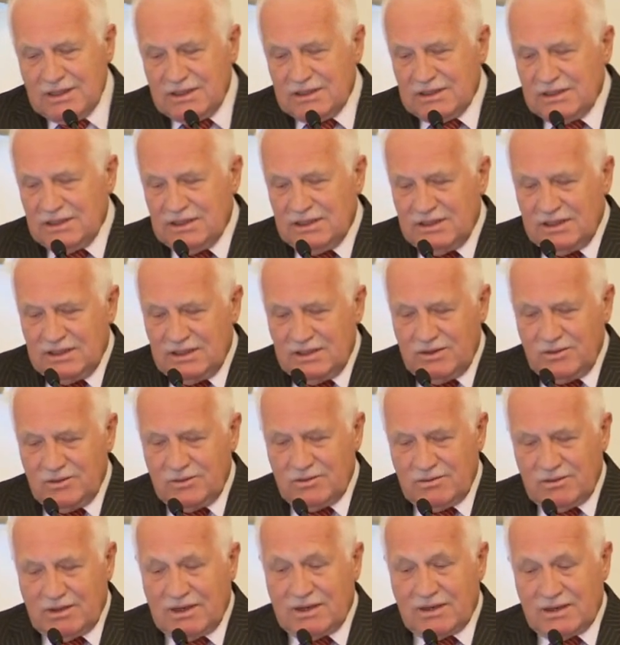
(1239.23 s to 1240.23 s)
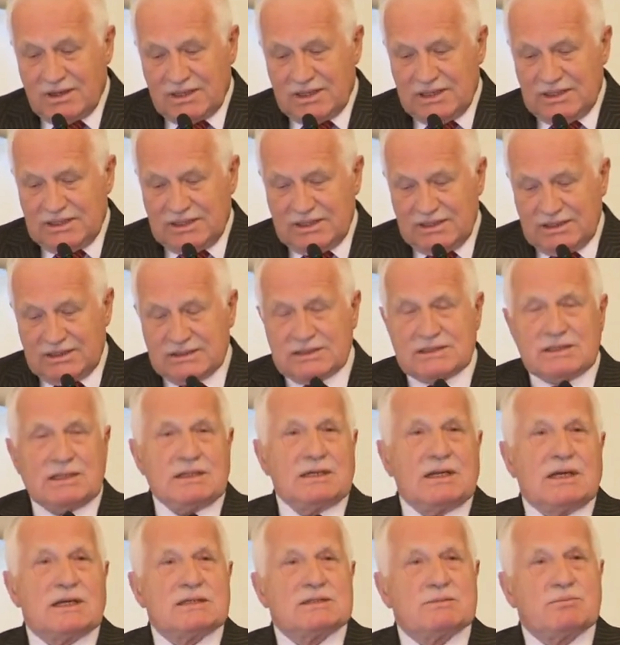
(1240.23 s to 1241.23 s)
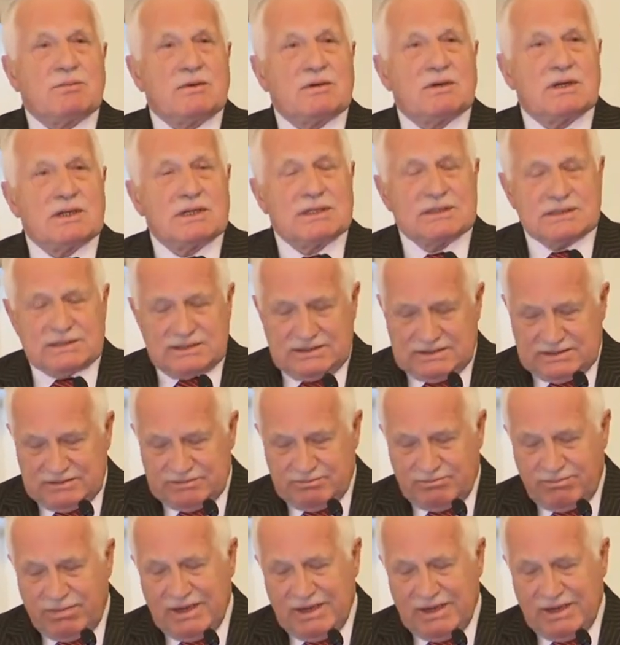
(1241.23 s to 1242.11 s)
the EU architects and exponents